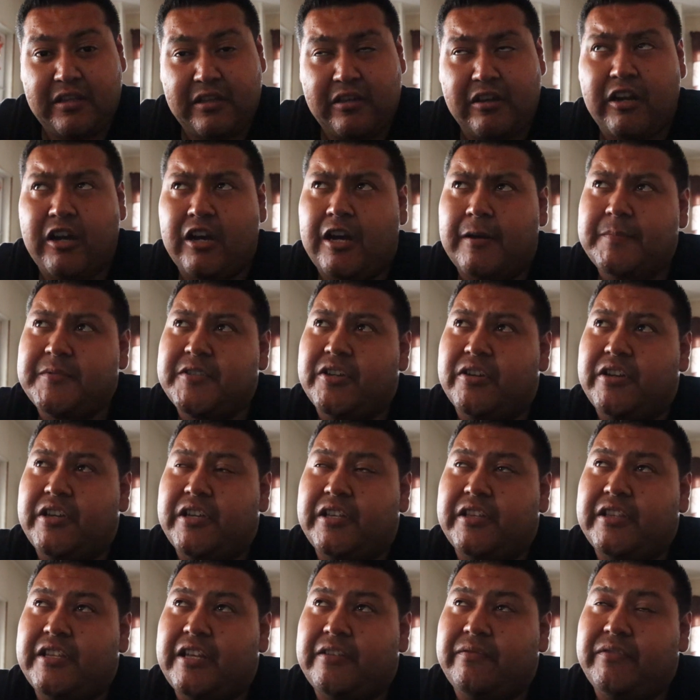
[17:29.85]
I'm sorry,
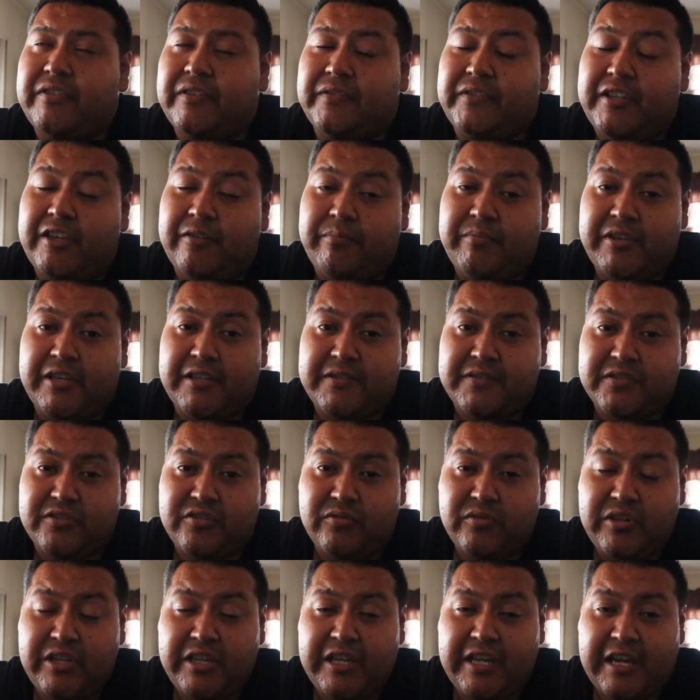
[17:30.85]
not 50 FPS.
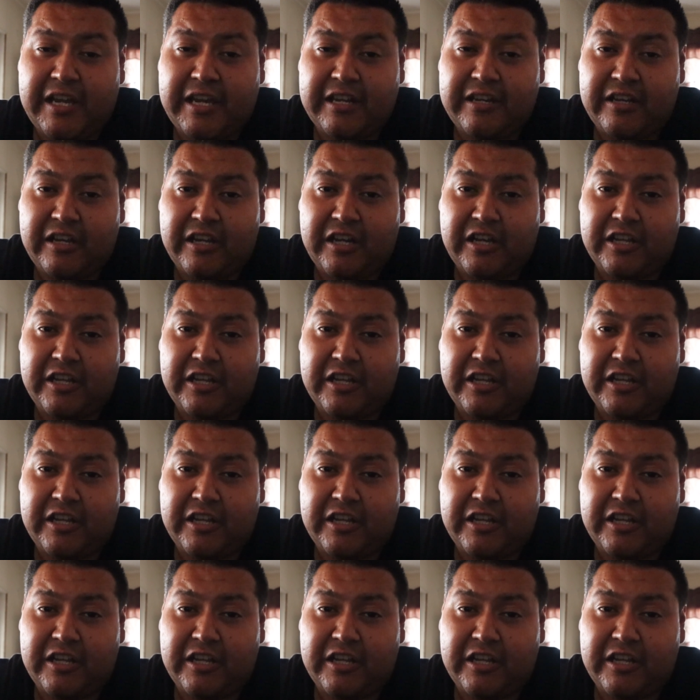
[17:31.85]
Shooting at